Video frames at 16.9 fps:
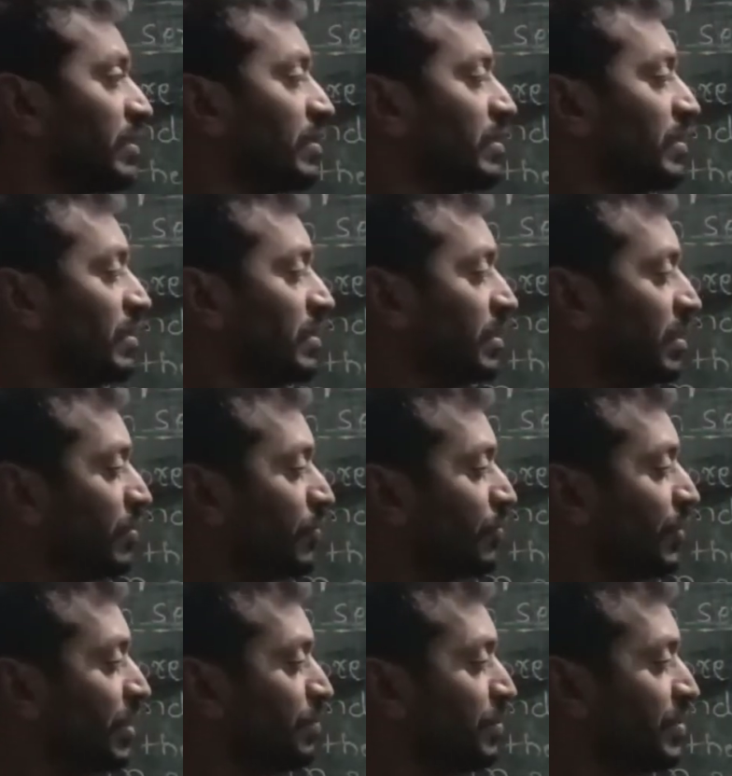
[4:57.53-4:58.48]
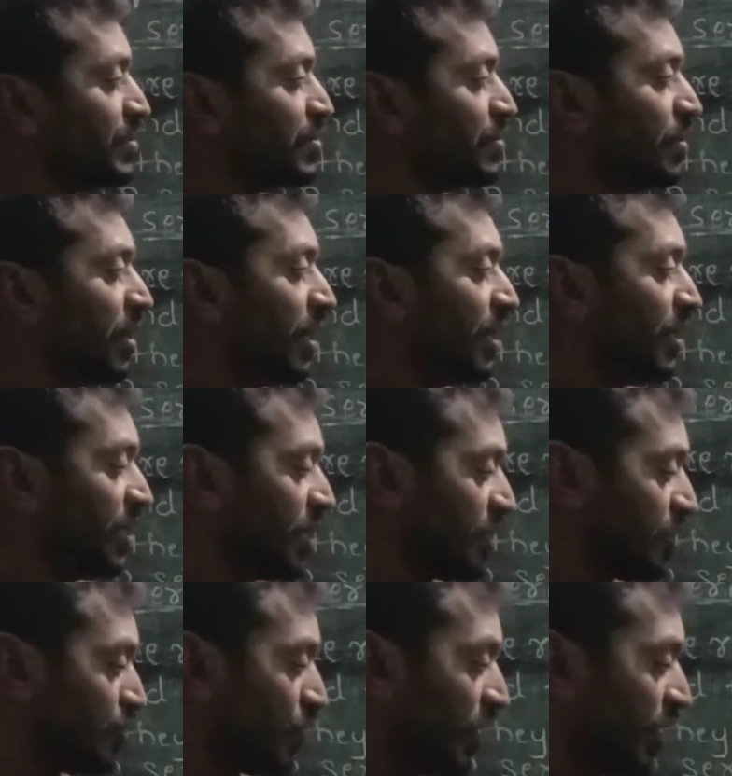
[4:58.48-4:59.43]
Here V means IR.
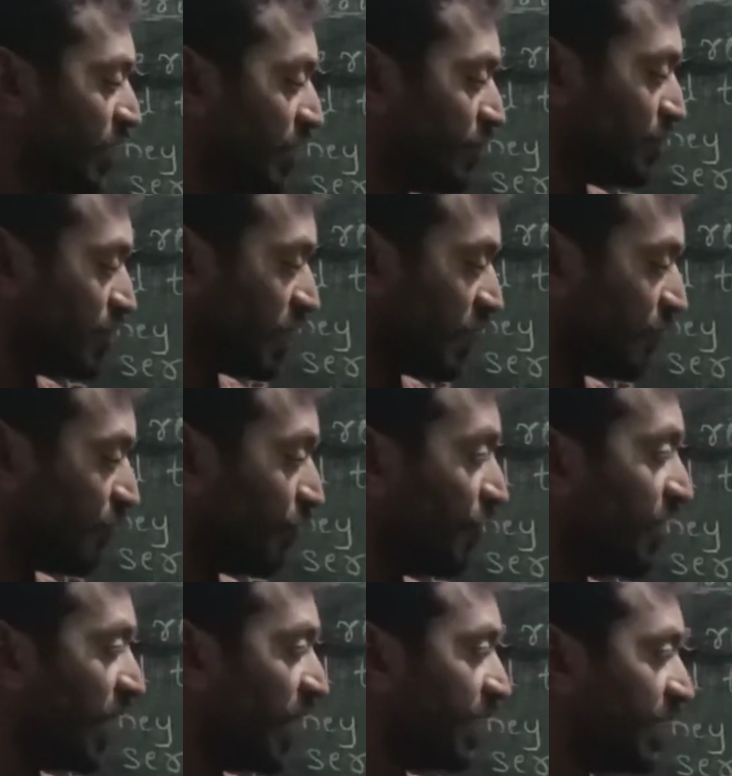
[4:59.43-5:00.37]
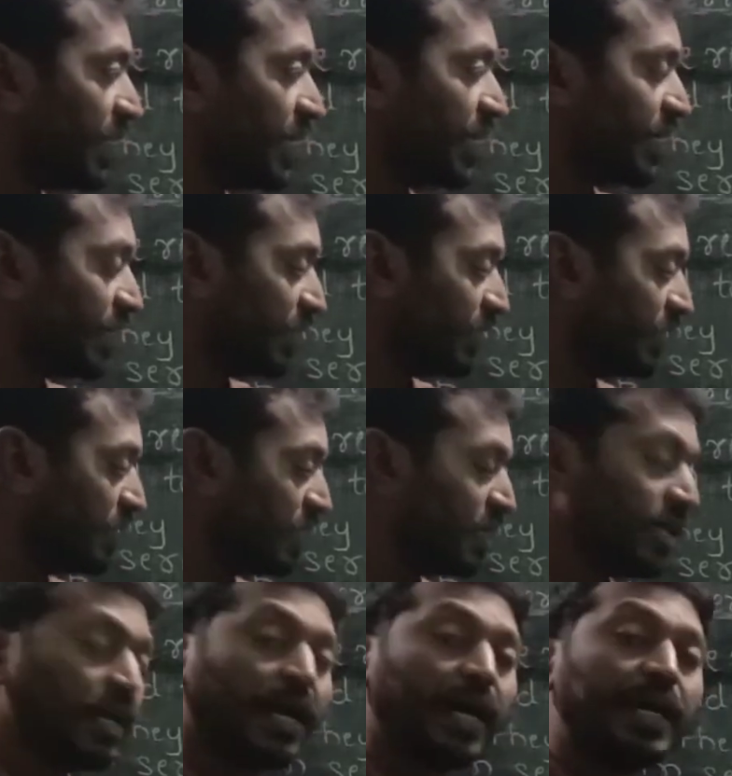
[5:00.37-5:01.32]
So instead of V I taken
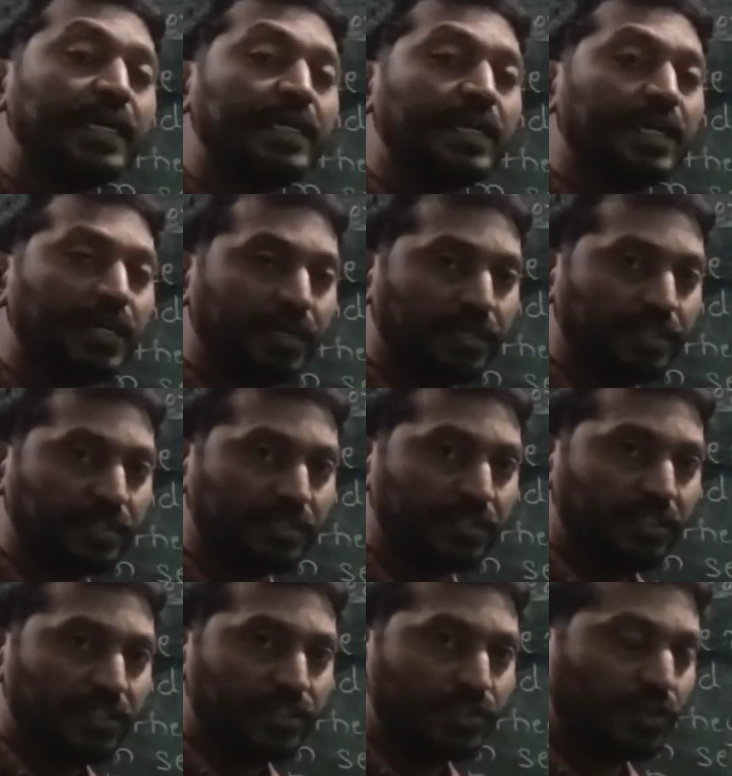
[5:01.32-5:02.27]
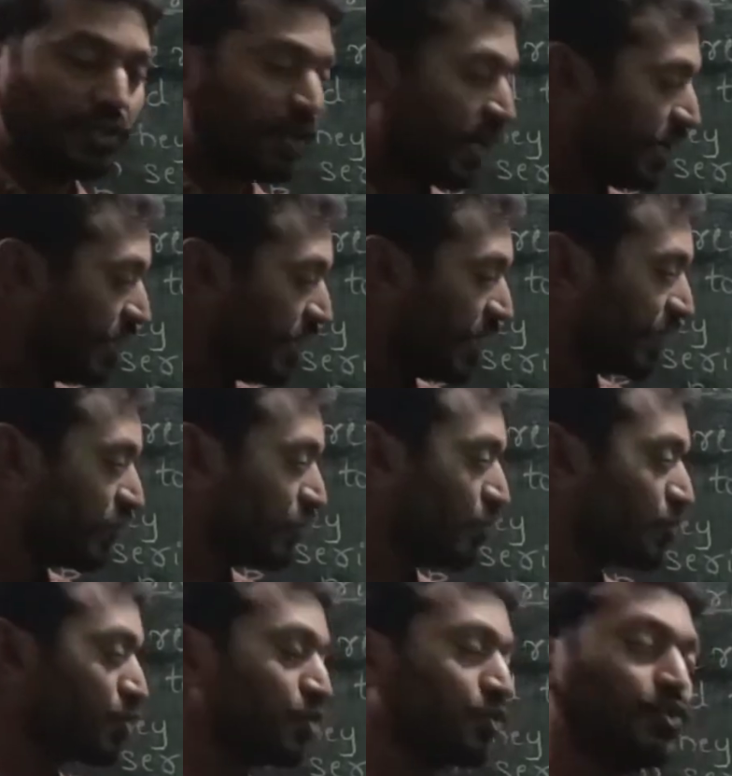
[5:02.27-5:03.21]
IR. So IR equals
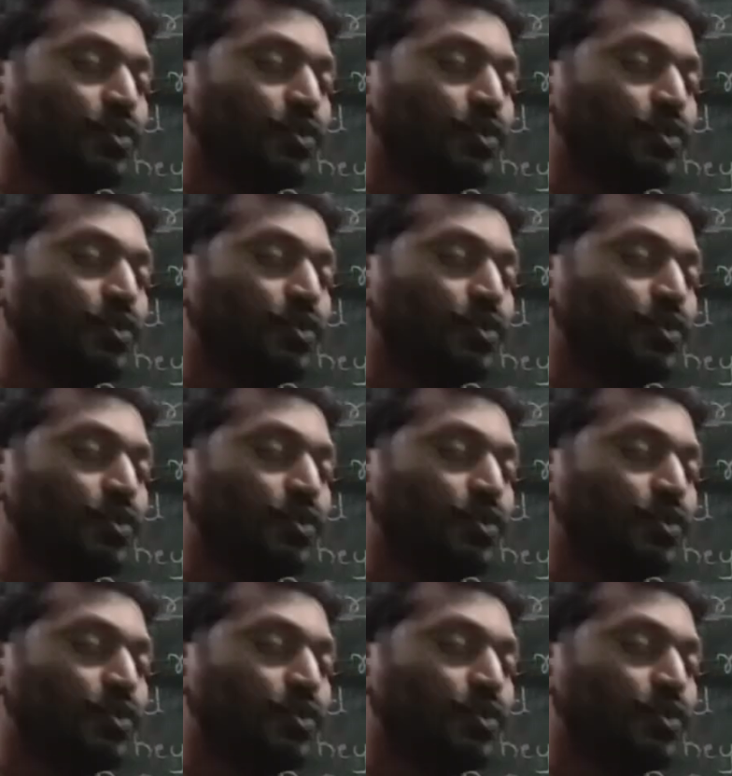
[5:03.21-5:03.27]
to